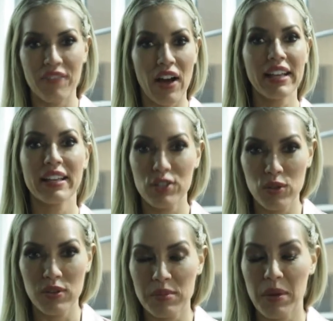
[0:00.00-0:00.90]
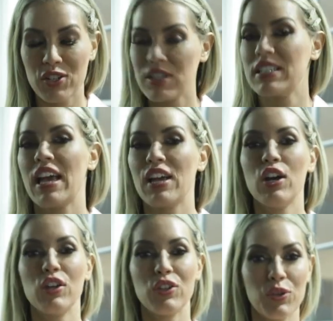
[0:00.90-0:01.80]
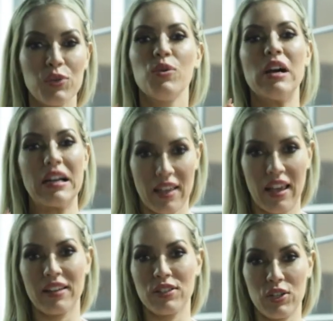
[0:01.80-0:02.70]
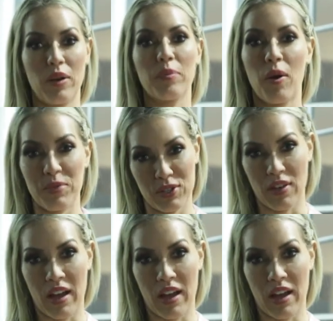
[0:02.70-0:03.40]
If I can do this much in a day, you can too. I promise you